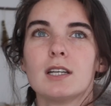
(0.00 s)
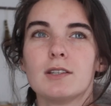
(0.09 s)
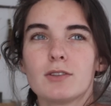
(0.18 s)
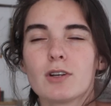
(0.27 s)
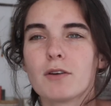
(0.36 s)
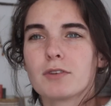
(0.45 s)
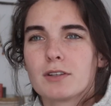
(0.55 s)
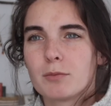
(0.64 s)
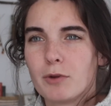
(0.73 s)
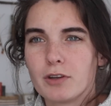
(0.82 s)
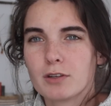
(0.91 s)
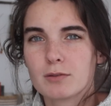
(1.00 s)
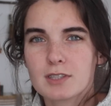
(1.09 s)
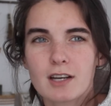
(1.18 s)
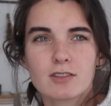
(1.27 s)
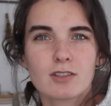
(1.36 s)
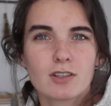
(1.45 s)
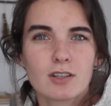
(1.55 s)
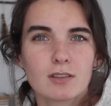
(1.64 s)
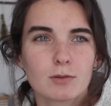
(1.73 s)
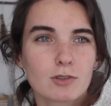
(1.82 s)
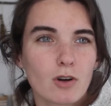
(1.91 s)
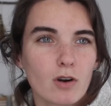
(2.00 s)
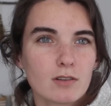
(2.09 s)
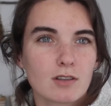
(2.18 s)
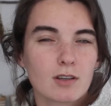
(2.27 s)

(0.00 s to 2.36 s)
not very familiar with texture or charts.